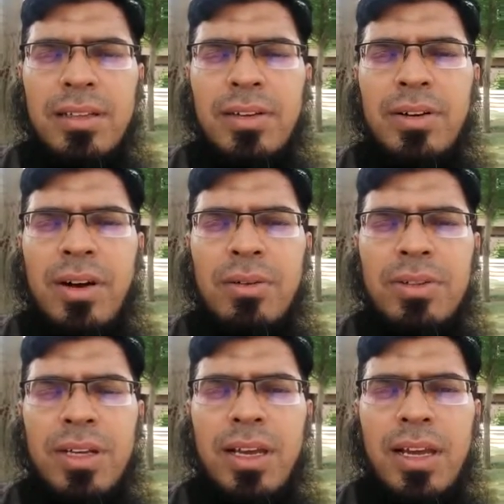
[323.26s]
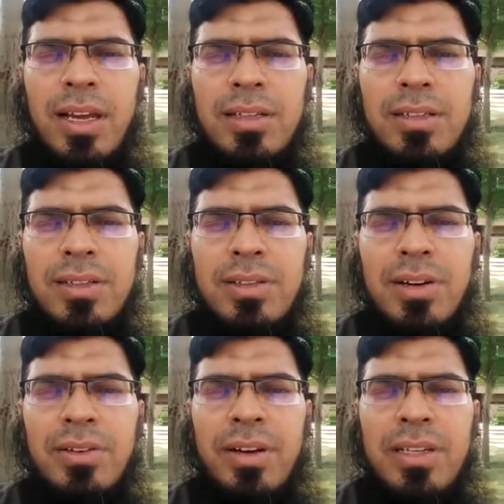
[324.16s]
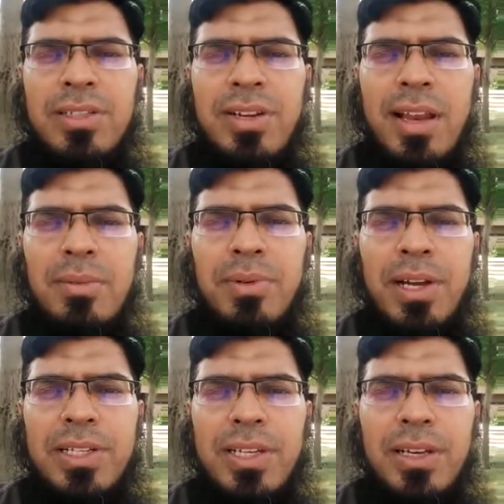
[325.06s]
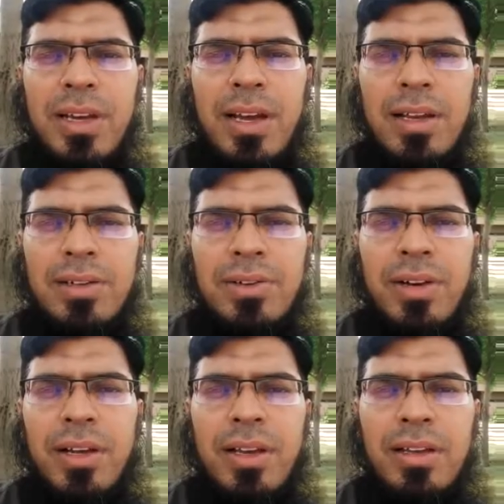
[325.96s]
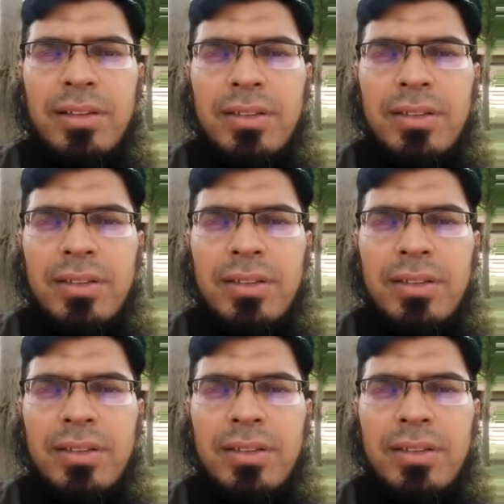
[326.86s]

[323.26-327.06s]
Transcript: the ground and they're really celebrating, and really